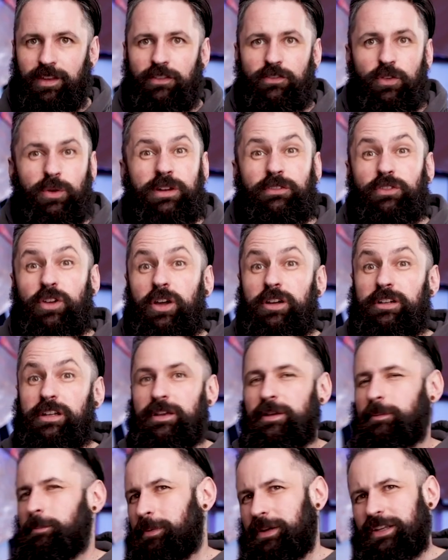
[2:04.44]
If you want to have a go at
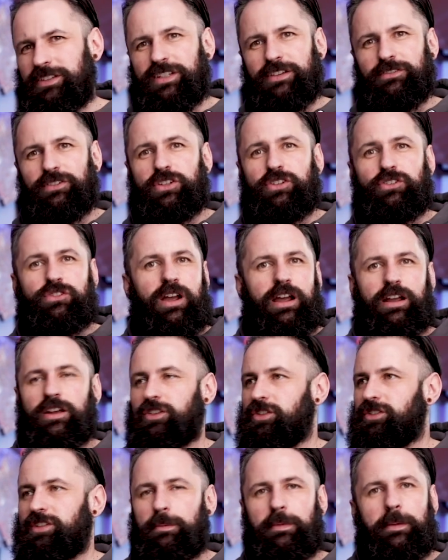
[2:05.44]
it, please give it a crack
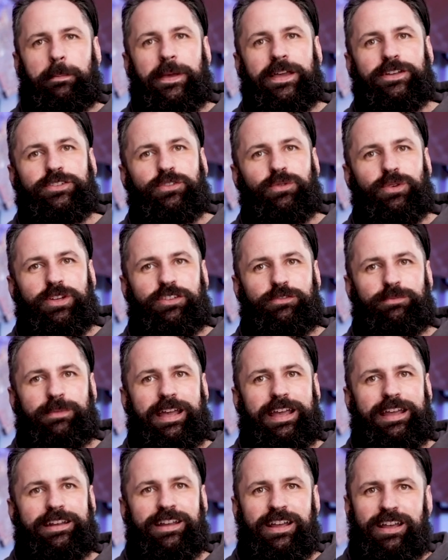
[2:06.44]
and just send me a picture of what you've
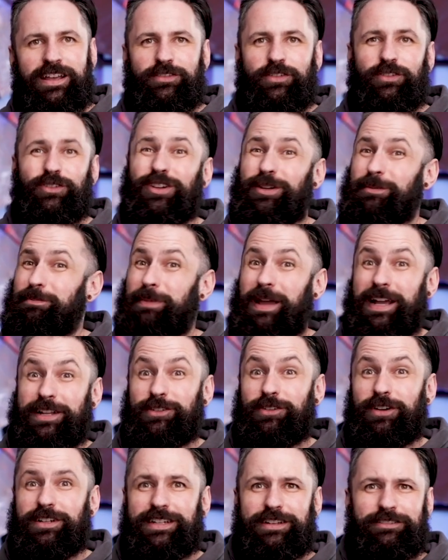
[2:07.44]
made. If you've got a
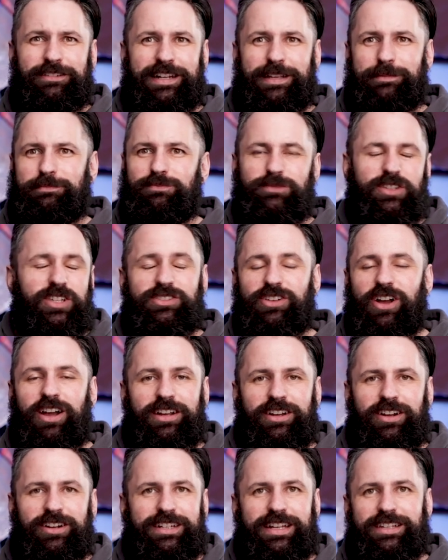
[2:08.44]
better idea or any
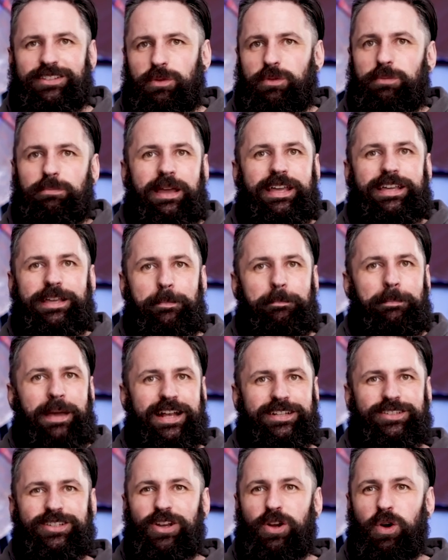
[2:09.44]
design ideas that would make it
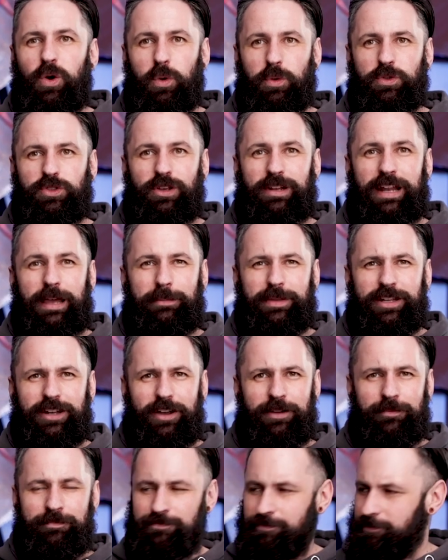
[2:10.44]
better, also let me
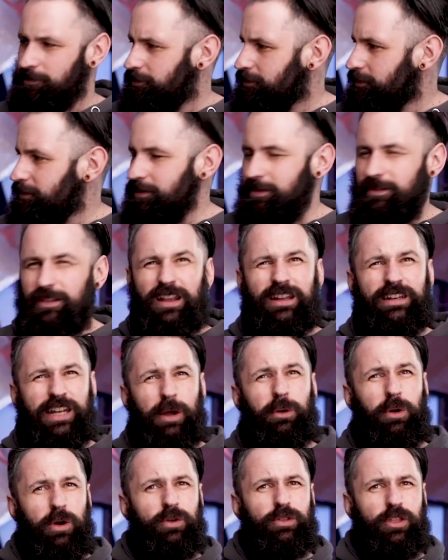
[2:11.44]
know.
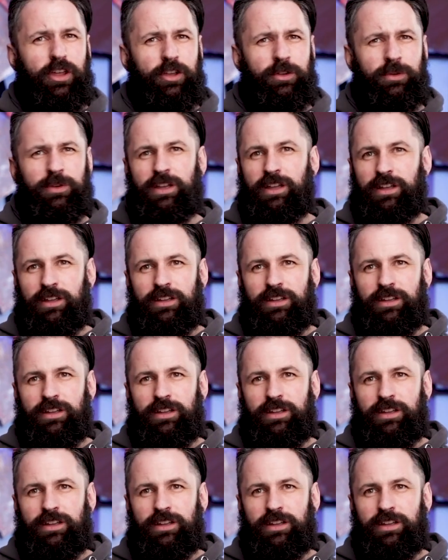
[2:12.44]
Now, although